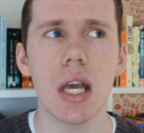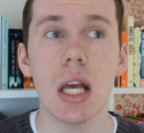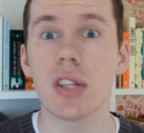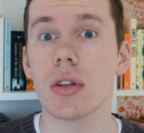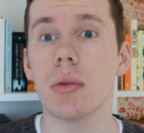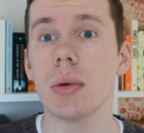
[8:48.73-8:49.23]

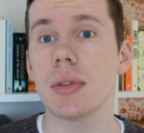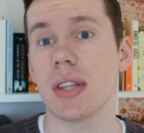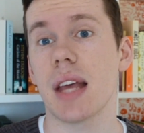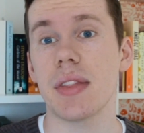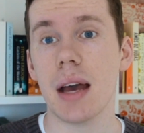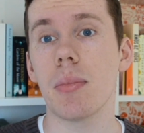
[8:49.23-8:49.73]
So it was,
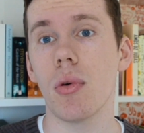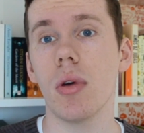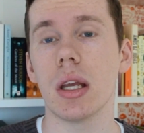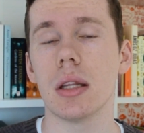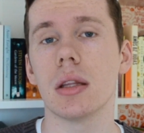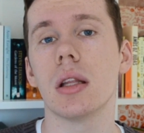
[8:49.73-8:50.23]
at that
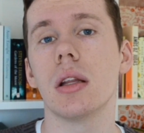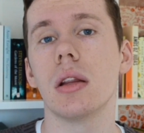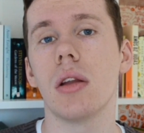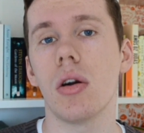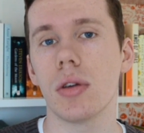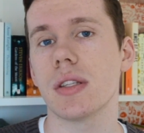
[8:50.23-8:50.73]
point, the
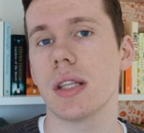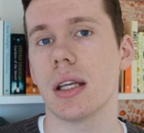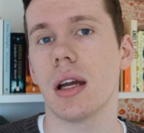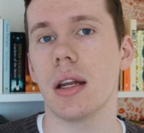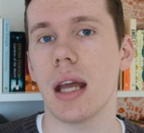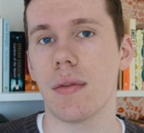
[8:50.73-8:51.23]
longest thing
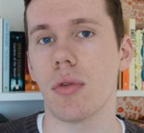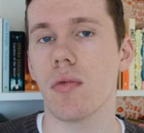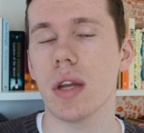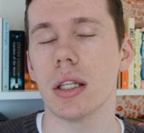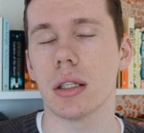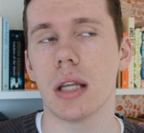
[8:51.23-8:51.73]
I'd ever
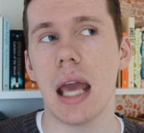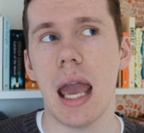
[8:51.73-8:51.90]
written.